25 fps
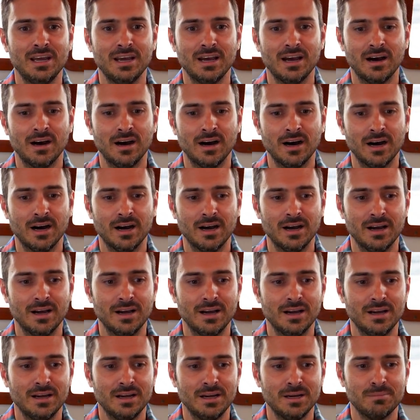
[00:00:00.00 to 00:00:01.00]

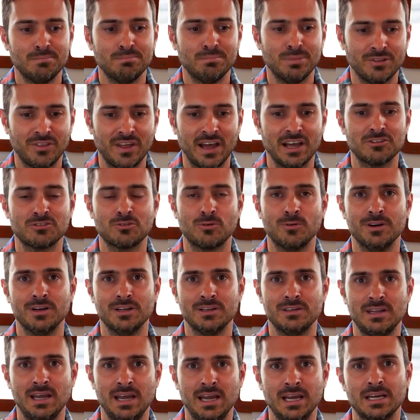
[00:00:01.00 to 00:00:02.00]
But that's going
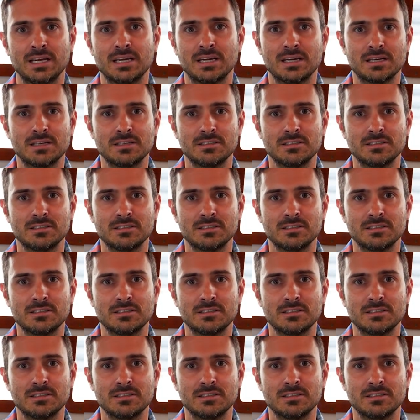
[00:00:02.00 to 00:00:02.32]
to take